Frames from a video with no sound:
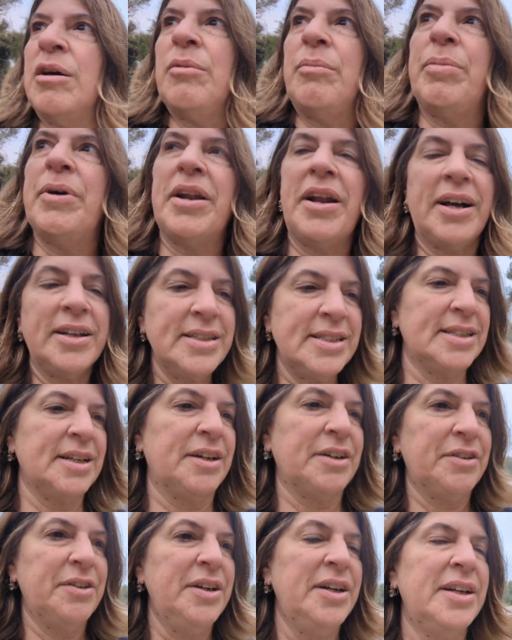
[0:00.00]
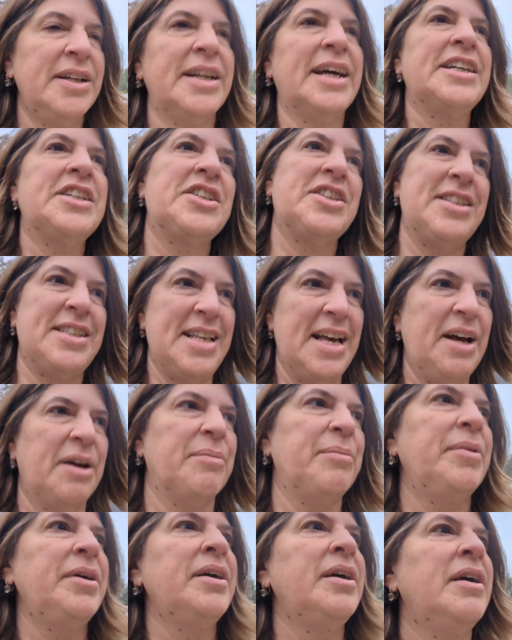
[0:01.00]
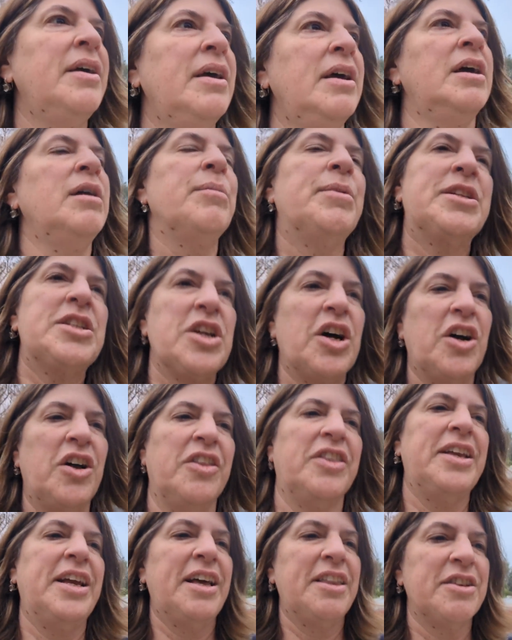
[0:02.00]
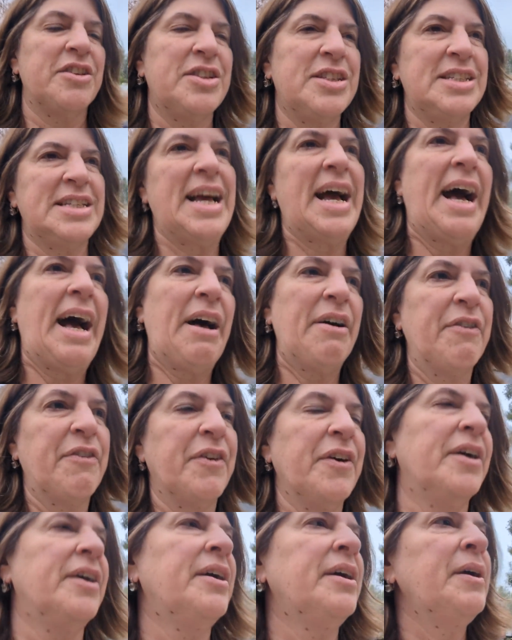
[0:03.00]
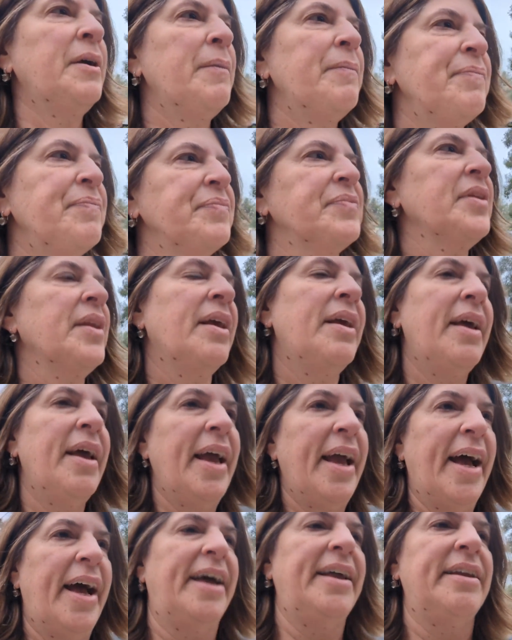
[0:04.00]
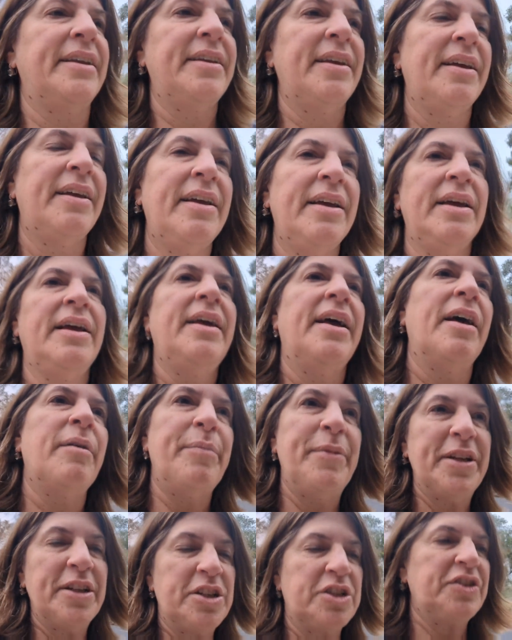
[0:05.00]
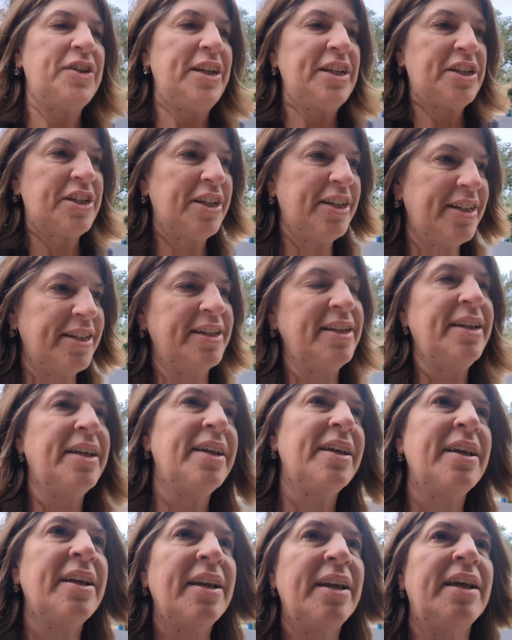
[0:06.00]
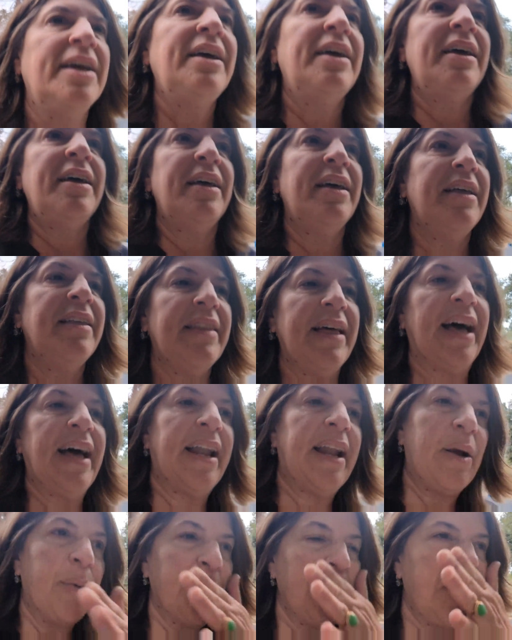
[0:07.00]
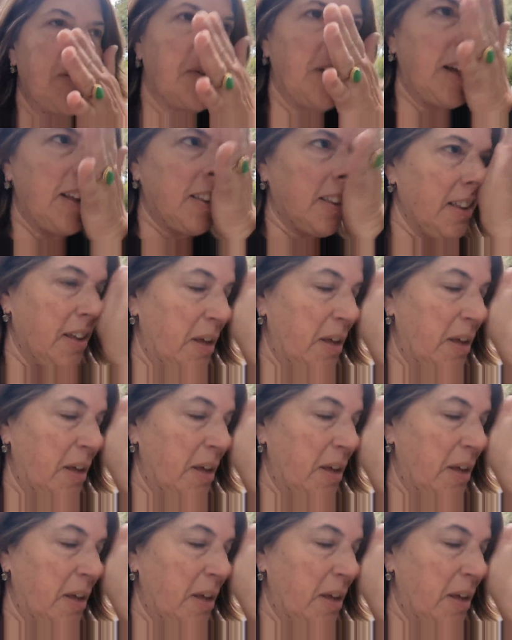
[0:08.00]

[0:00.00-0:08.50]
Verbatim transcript: But also, not just them, but to all the other staff and administration that I work with.